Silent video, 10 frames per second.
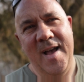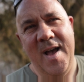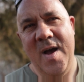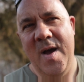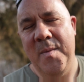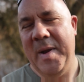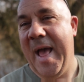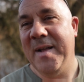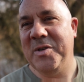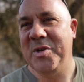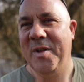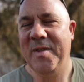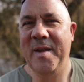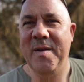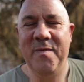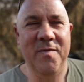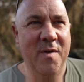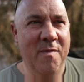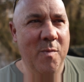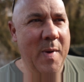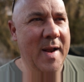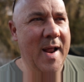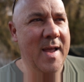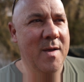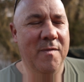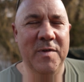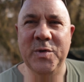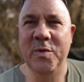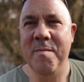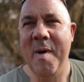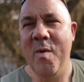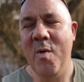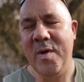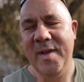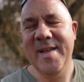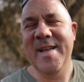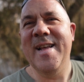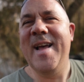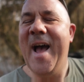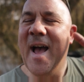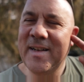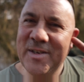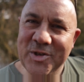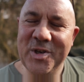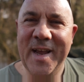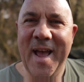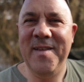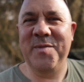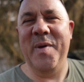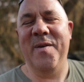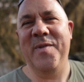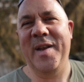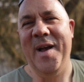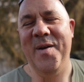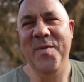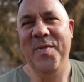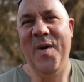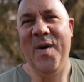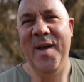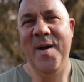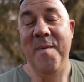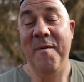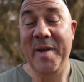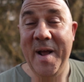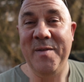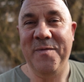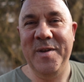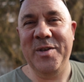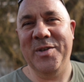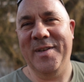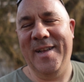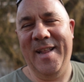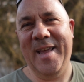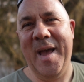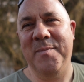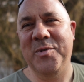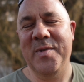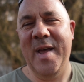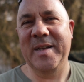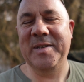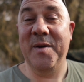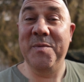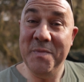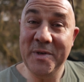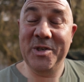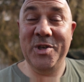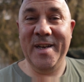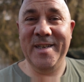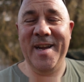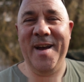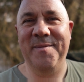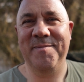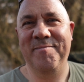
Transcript: Um, and ounces I think 34 pound eight a fish called the Mohawk just check out this bit of video that I, um, I videoed the fish and the capture and that, so just check this out.